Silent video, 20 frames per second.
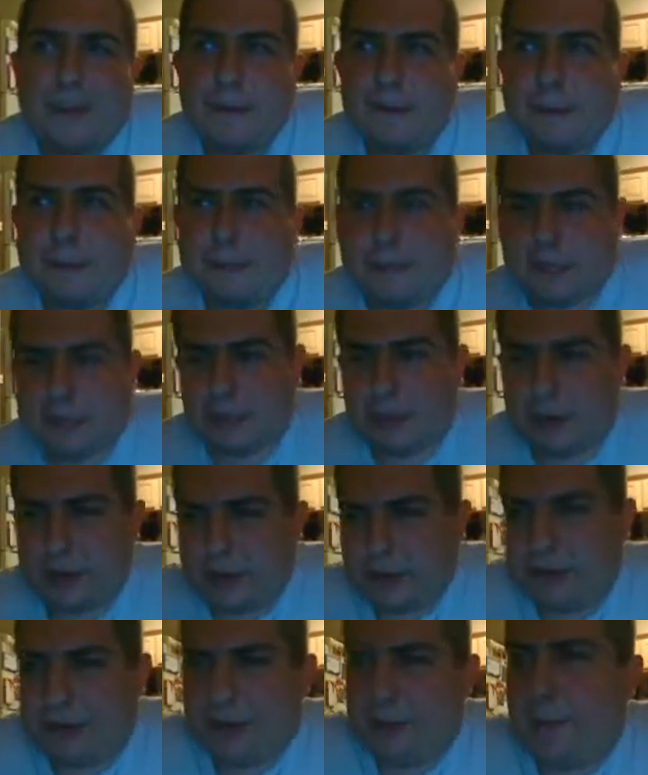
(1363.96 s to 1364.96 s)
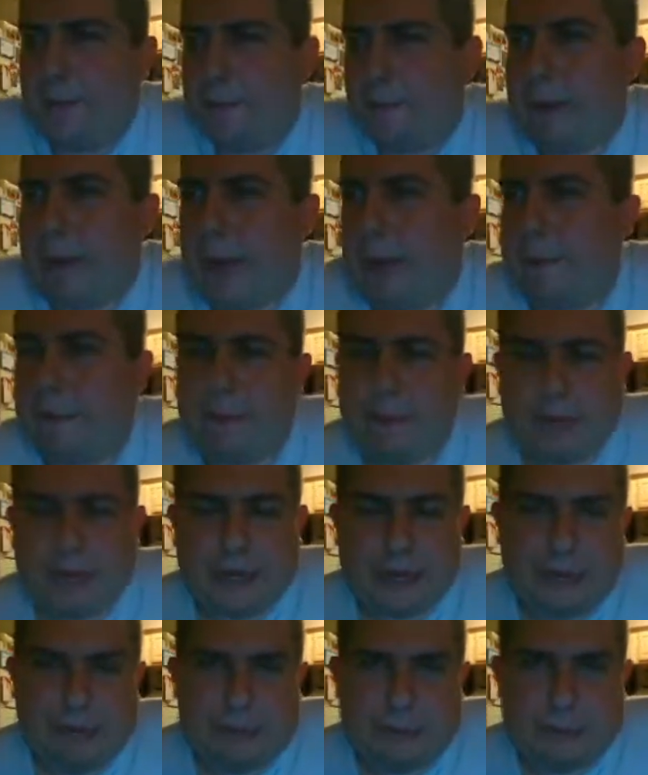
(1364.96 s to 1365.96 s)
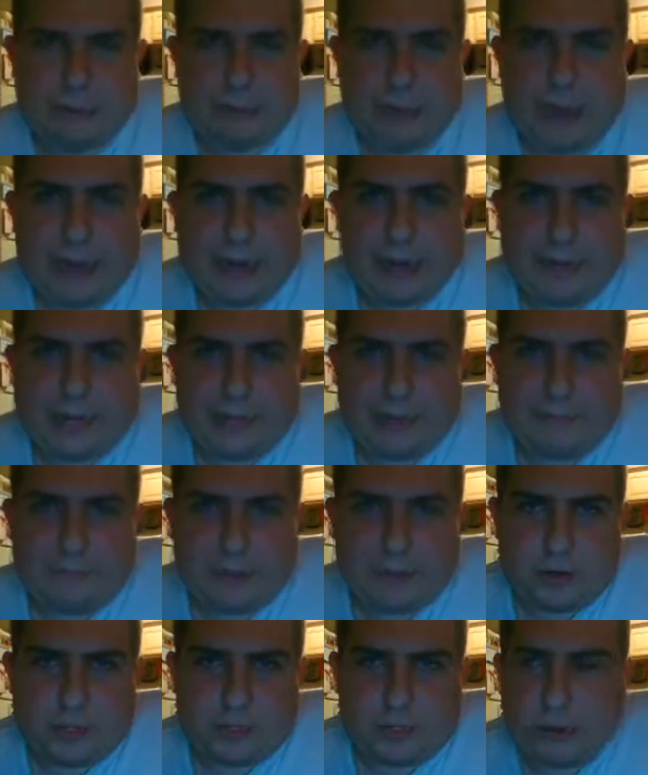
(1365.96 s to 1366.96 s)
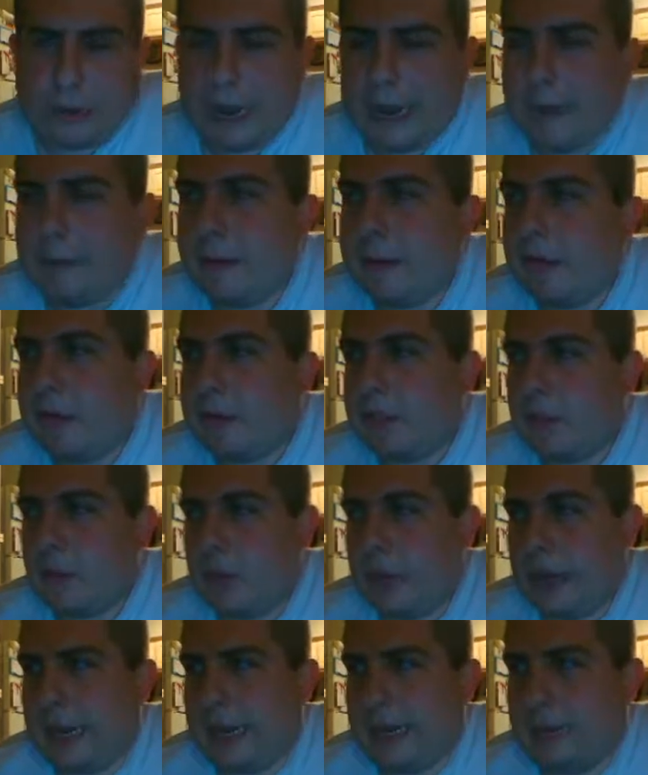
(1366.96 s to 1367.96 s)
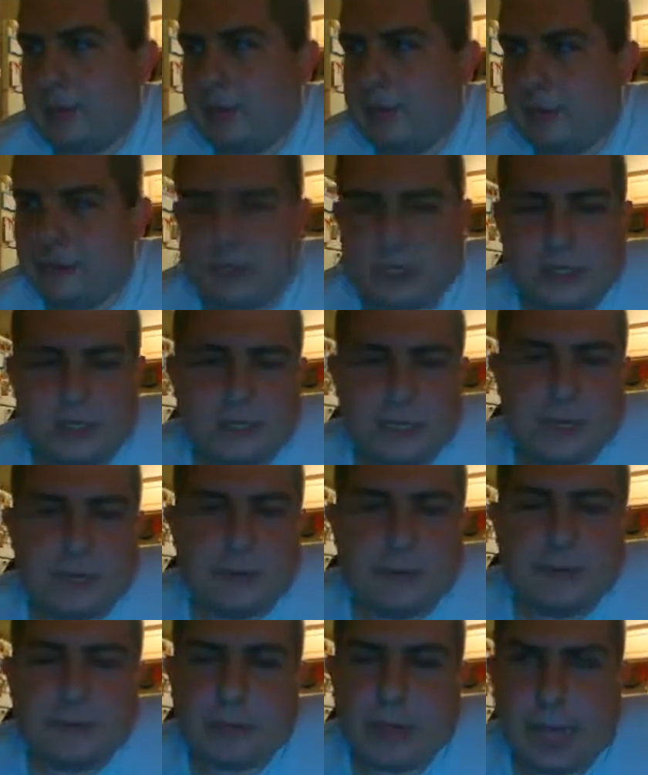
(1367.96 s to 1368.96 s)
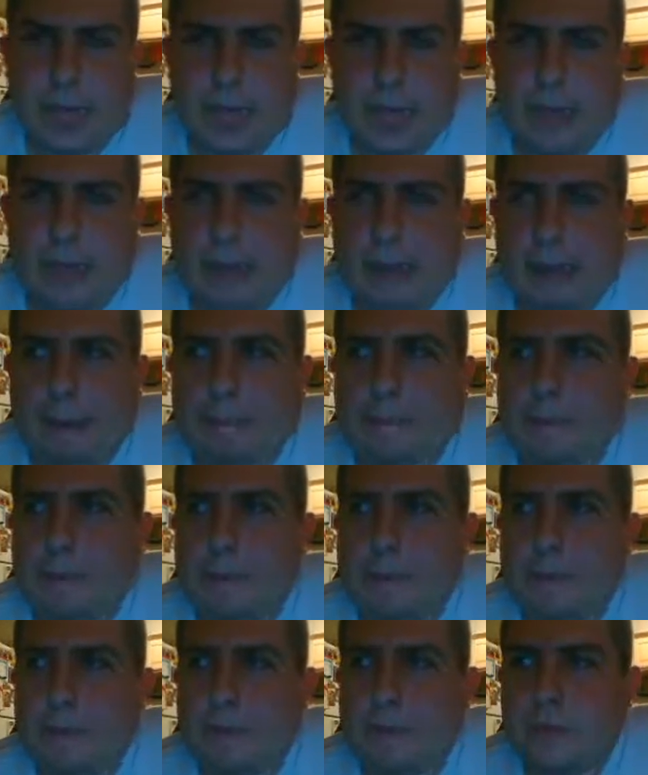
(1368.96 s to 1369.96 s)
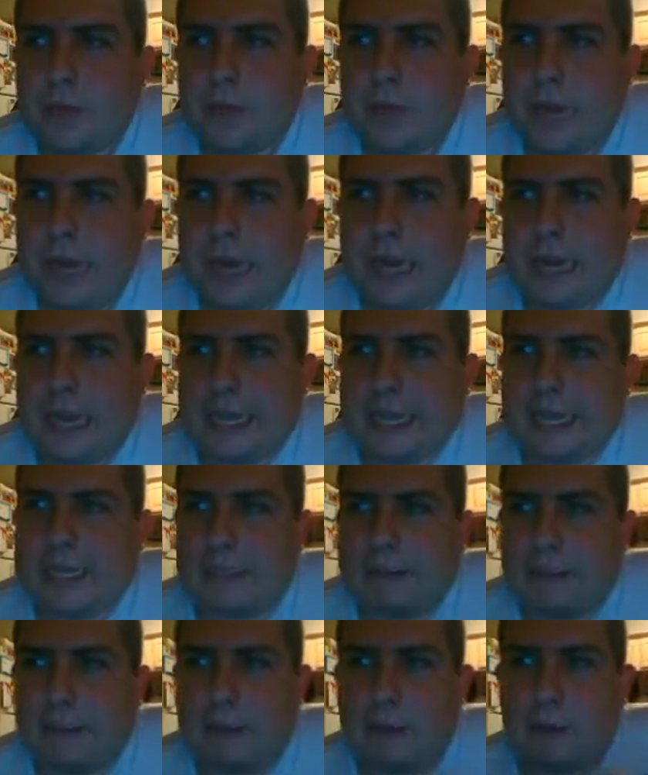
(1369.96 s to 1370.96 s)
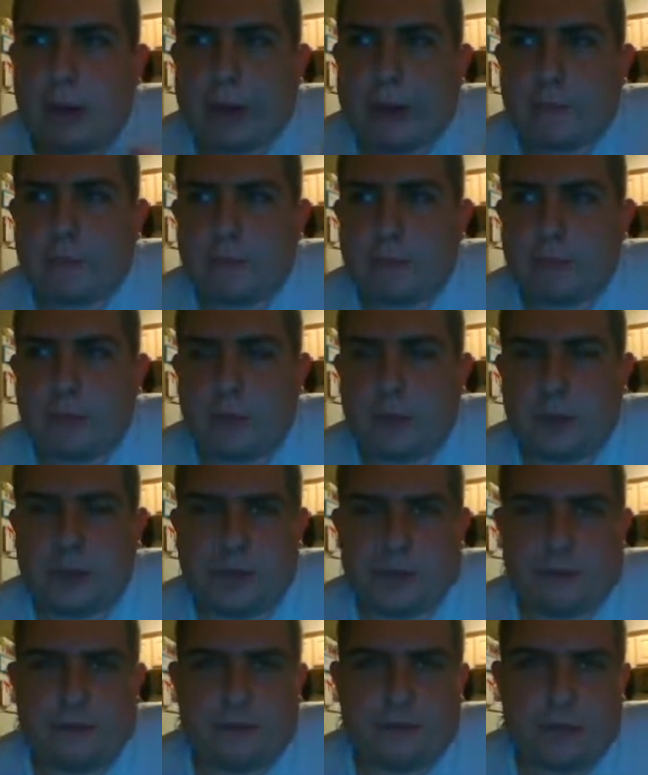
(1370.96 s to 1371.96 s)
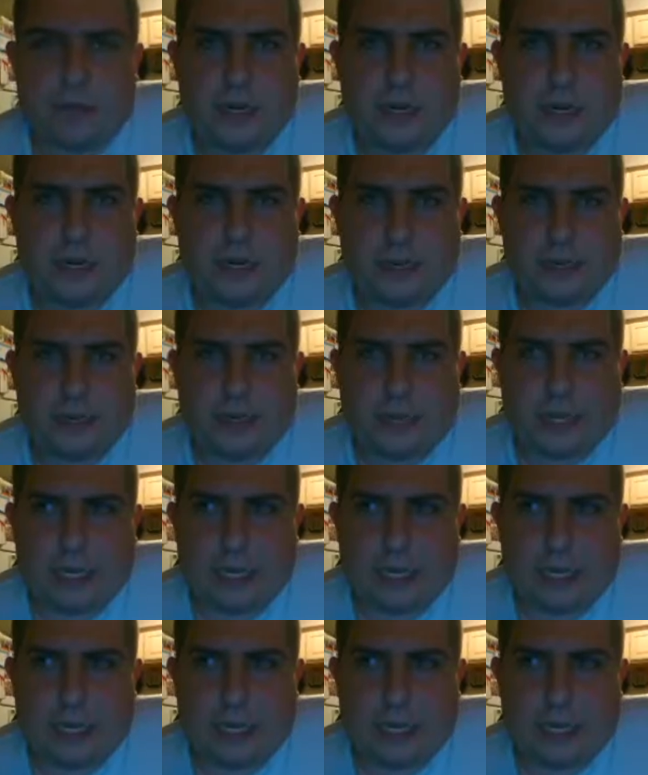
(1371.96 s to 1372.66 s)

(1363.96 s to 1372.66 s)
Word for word: Maybe just want to like go and pop it, but I knew it was a bad idea for Chris Pratt, so I resisted. Um, and I guess the bubble wrap was only good for like